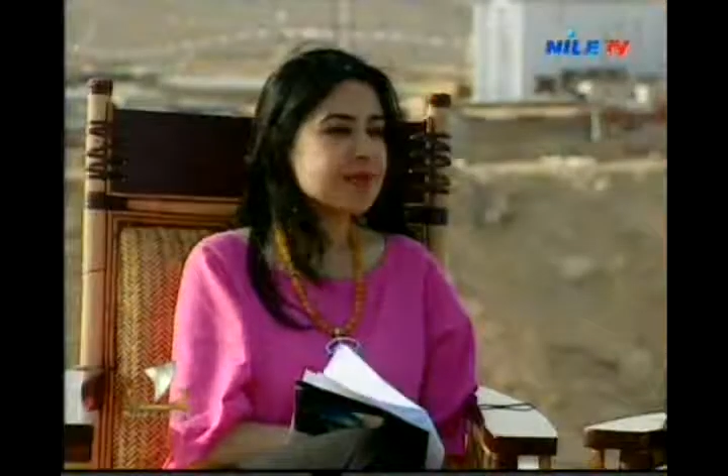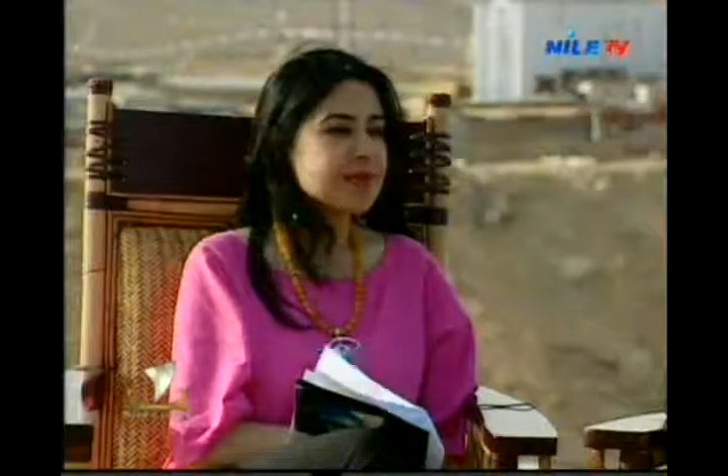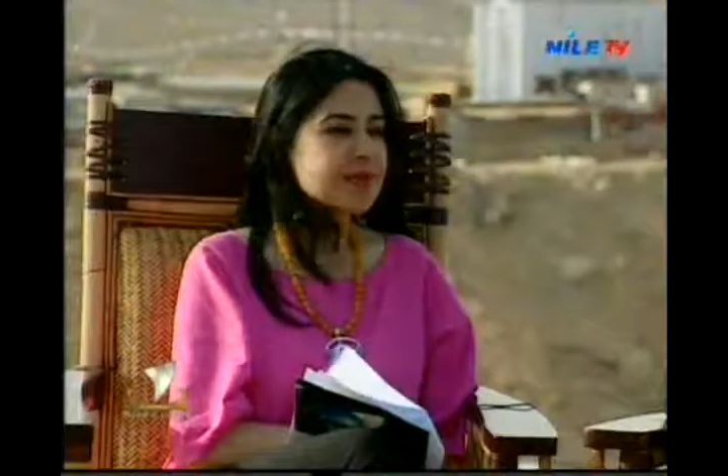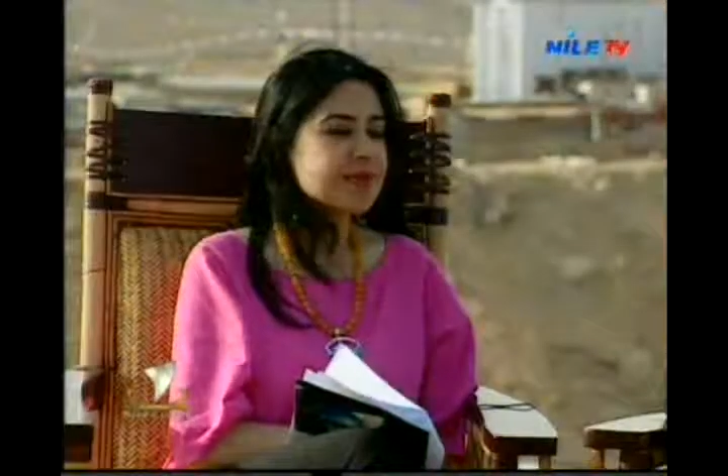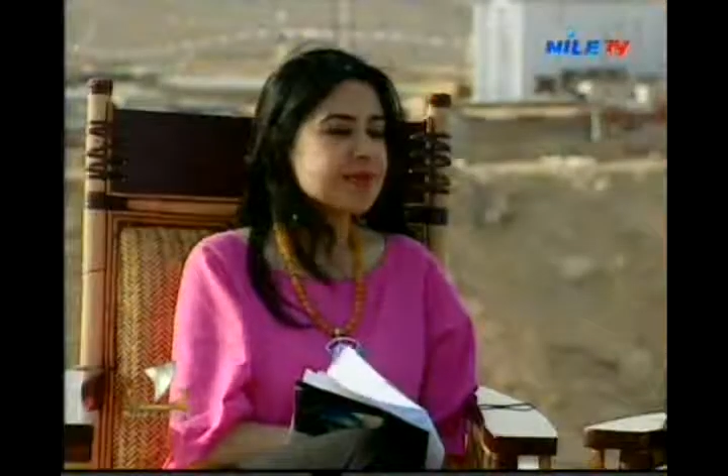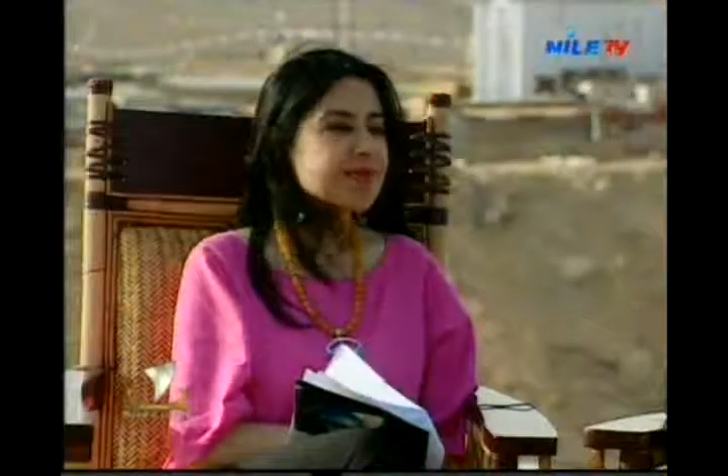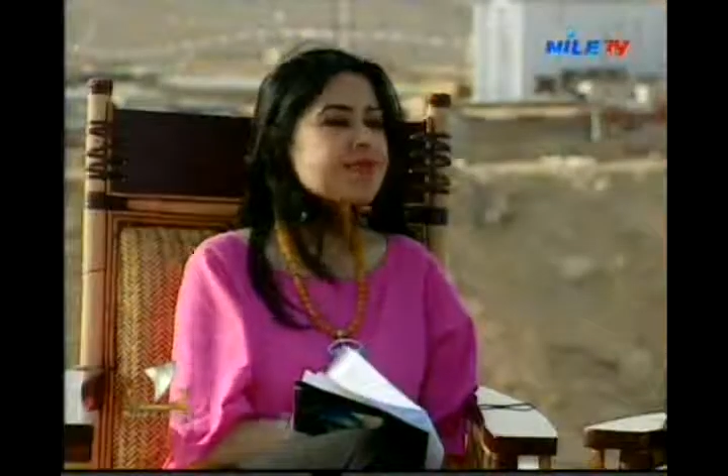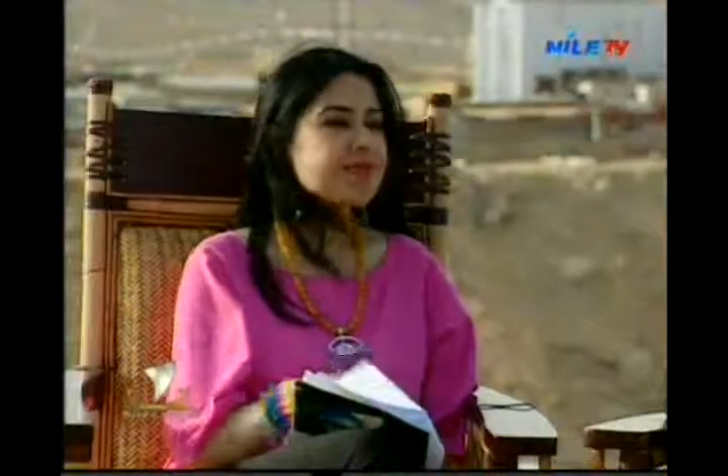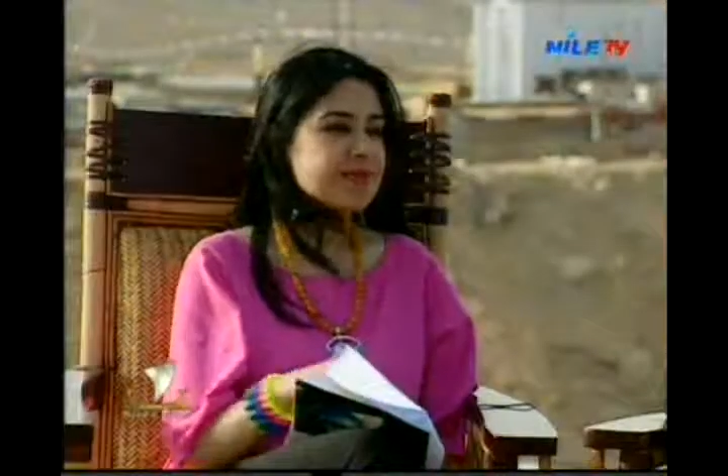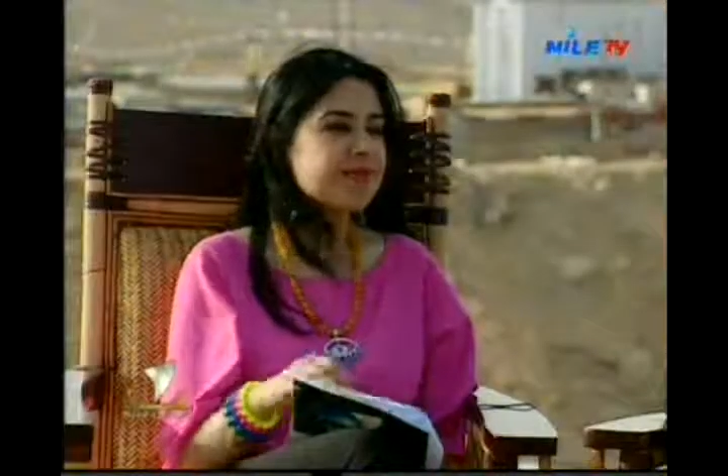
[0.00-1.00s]
before.
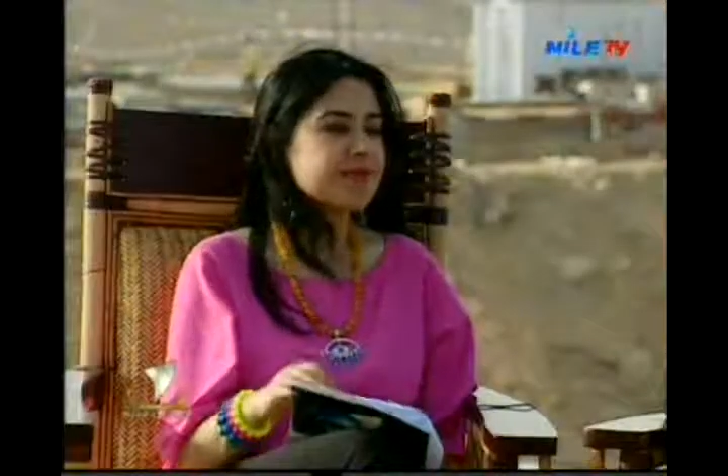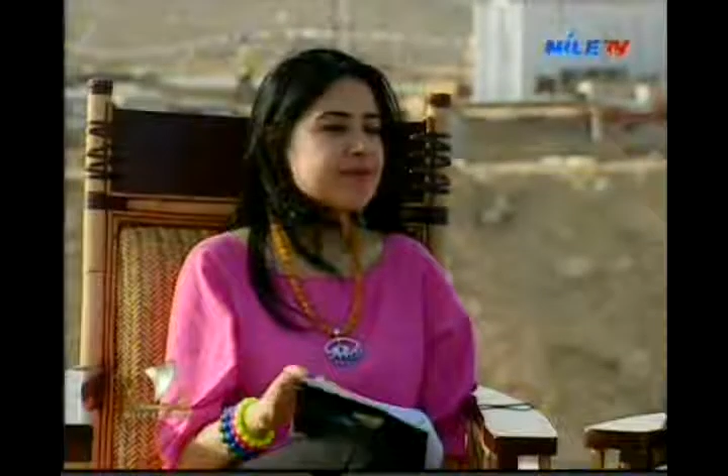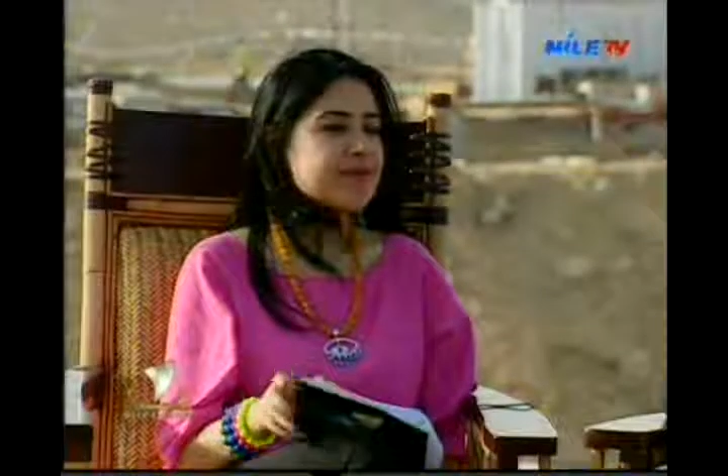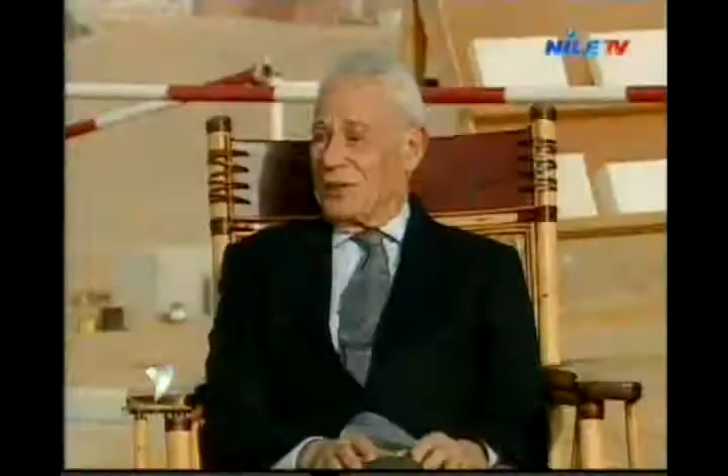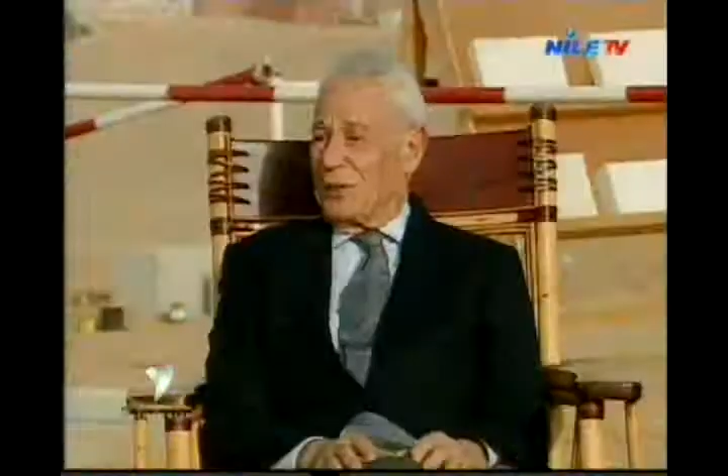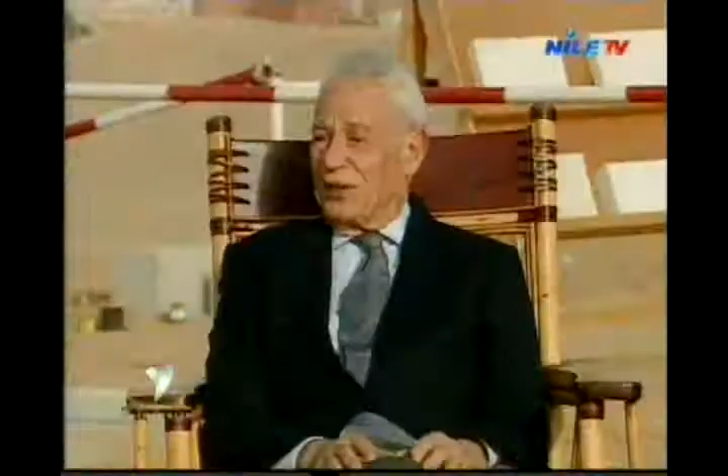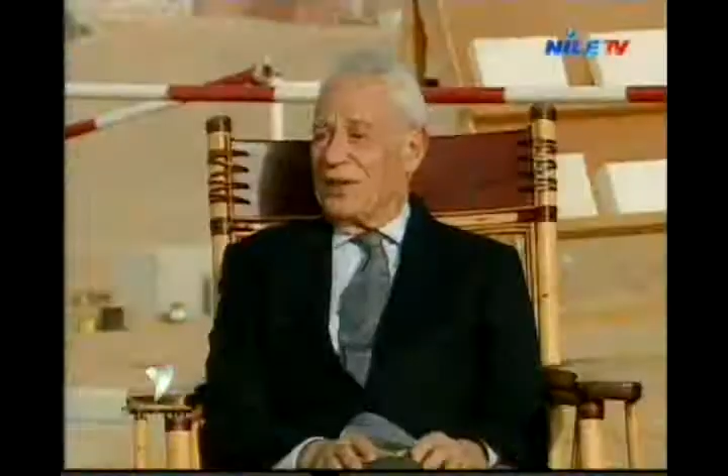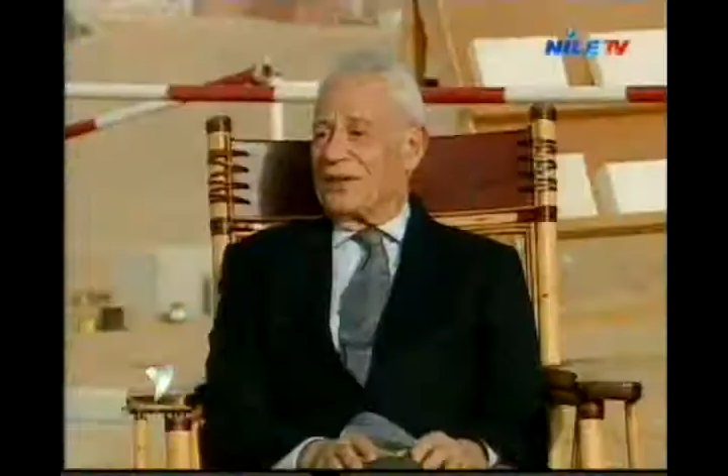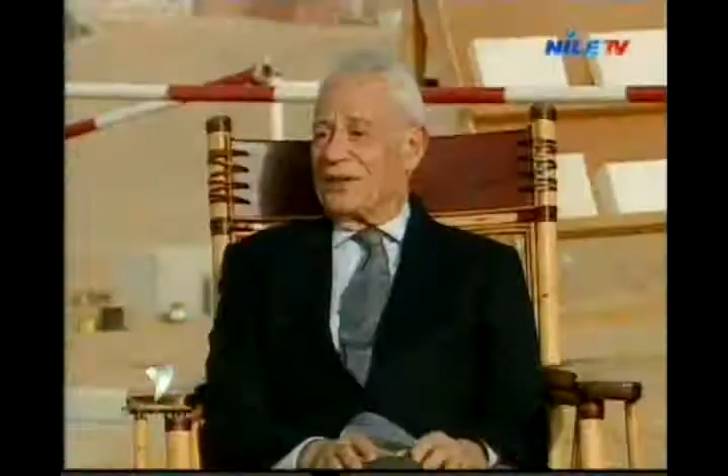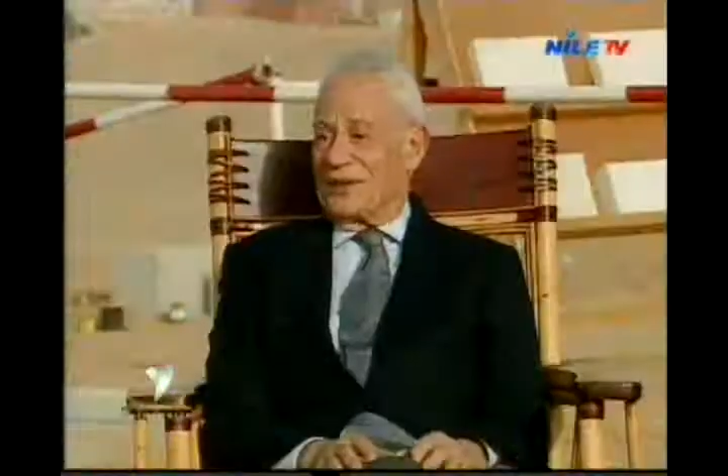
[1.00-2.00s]
It's a
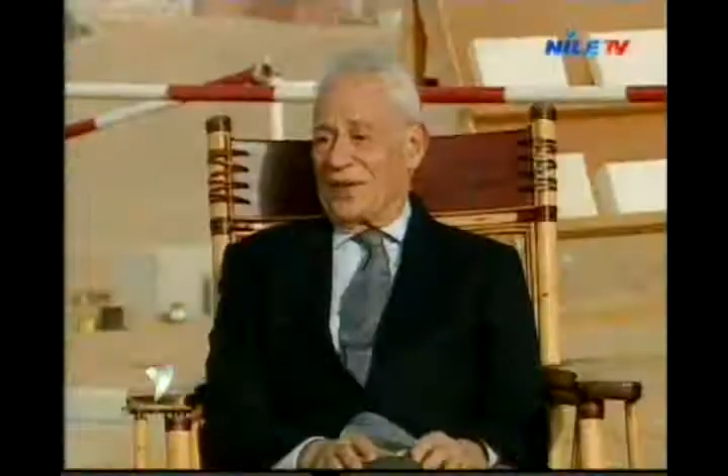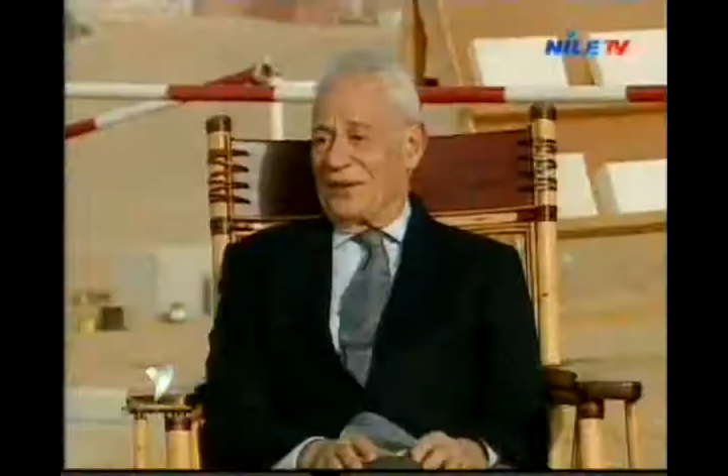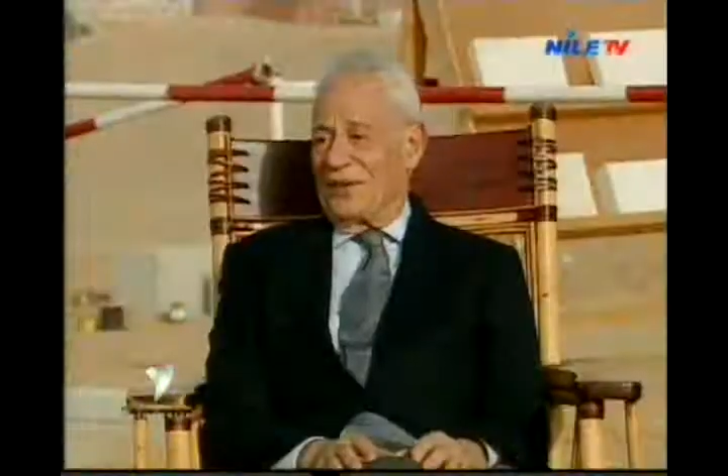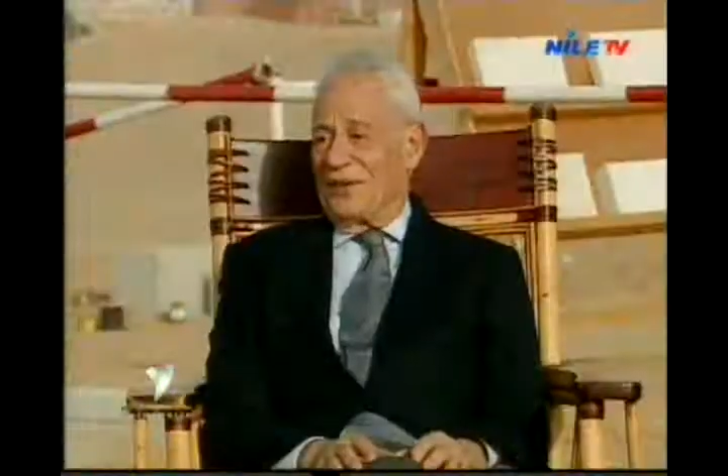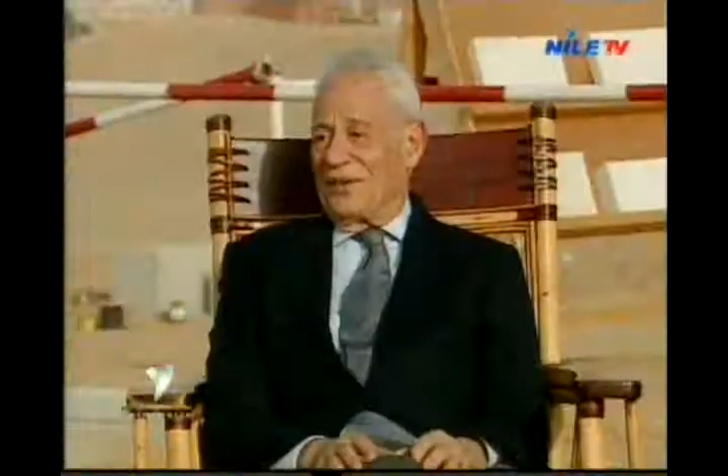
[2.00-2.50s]
unique design.